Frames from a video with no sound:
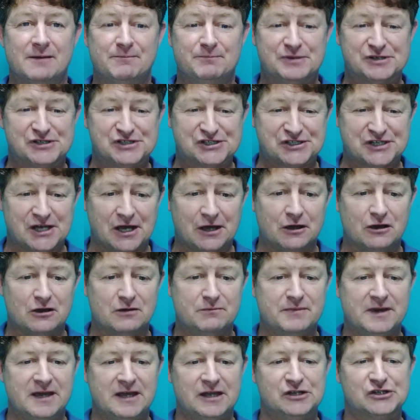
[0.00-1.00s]

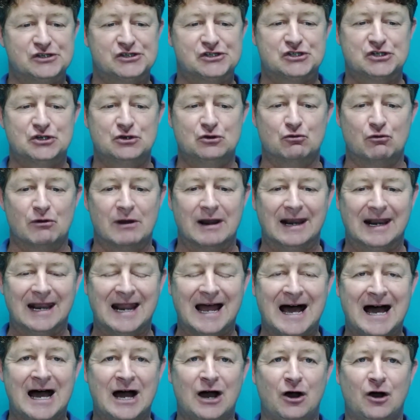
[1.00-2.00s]
Pisteo means to
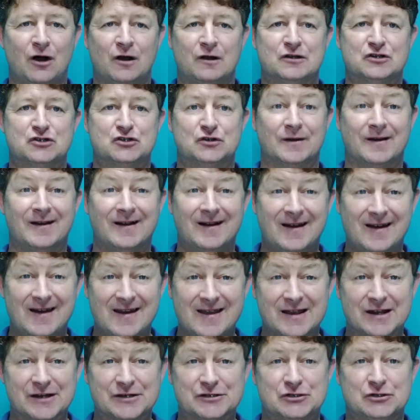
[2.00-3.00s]
rely on, to
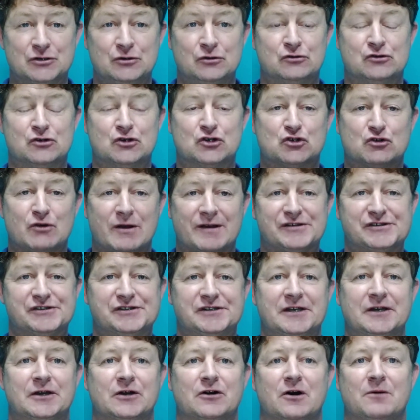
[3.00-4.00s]
cling to
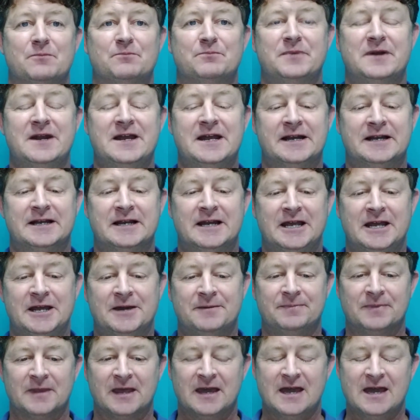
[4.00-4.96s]
trust in completely.